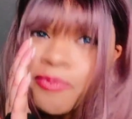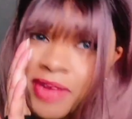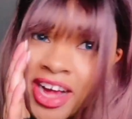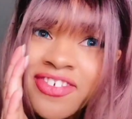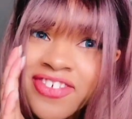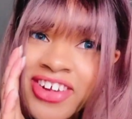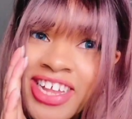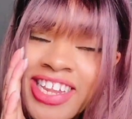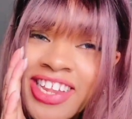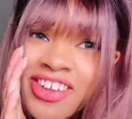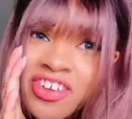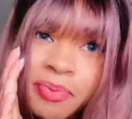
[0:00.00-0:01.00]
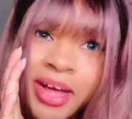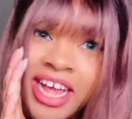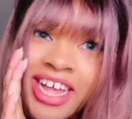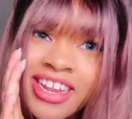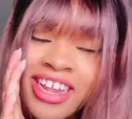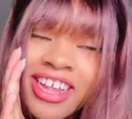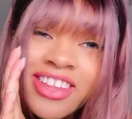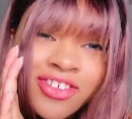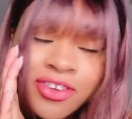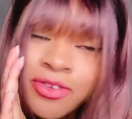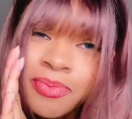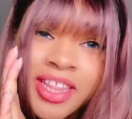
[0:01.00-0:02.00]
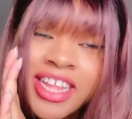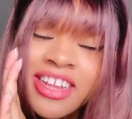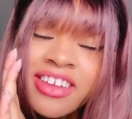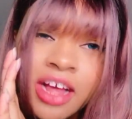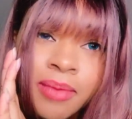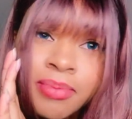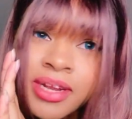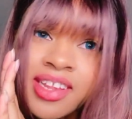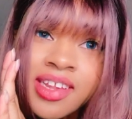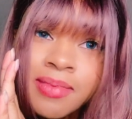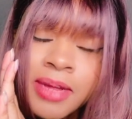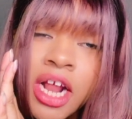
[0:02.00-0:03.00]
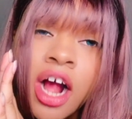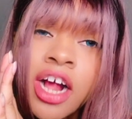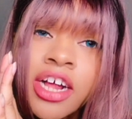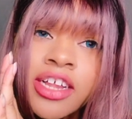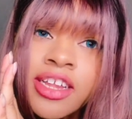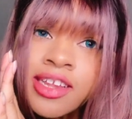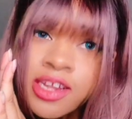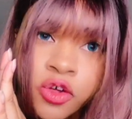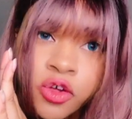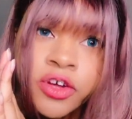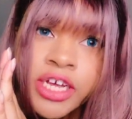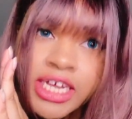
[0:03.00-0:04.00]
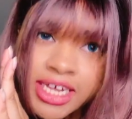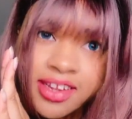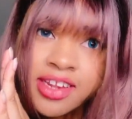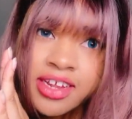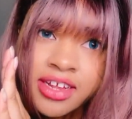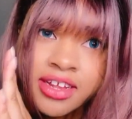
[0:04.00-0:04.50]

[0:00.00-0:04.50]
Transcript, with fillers: My friends in Japan told me that Japanese men are so easy.